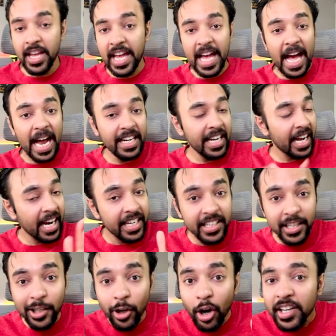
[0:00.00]
And I
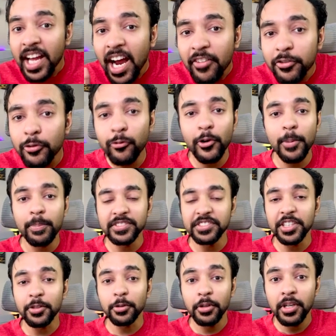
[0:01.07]
did not have to flip a
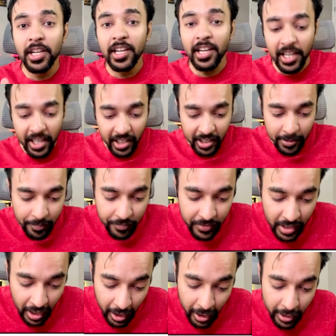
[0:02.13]
0, correct?
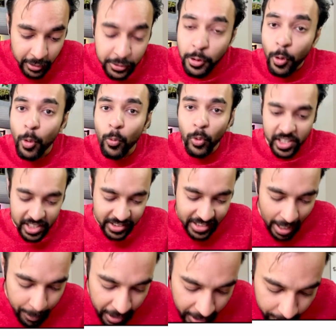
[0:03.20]
So what just
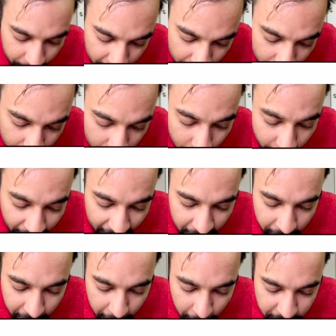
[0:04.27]
happened? Look at your
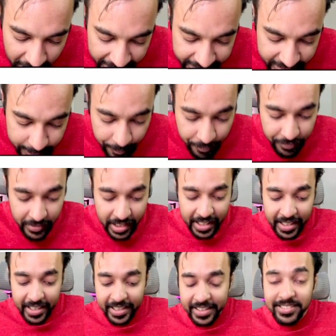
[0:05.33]
window size.
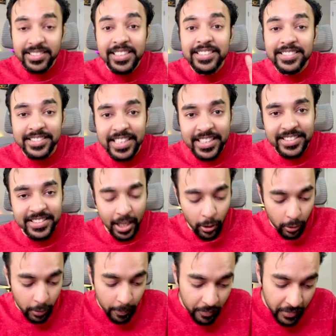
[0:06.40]
It is 6
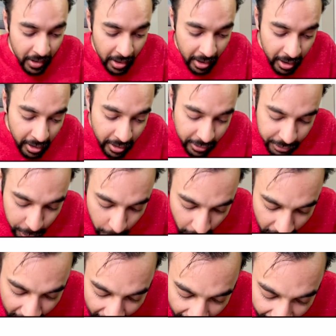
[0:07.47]
now. So
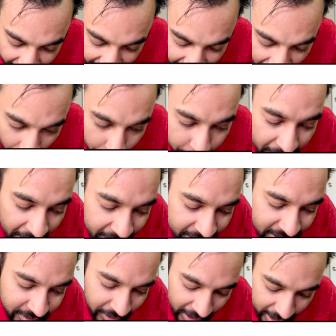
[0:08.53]
I can update
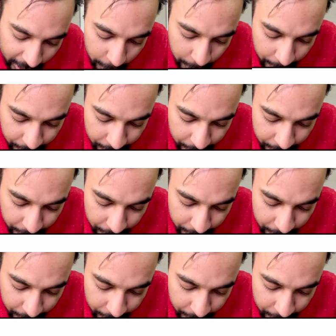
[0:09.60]
this value.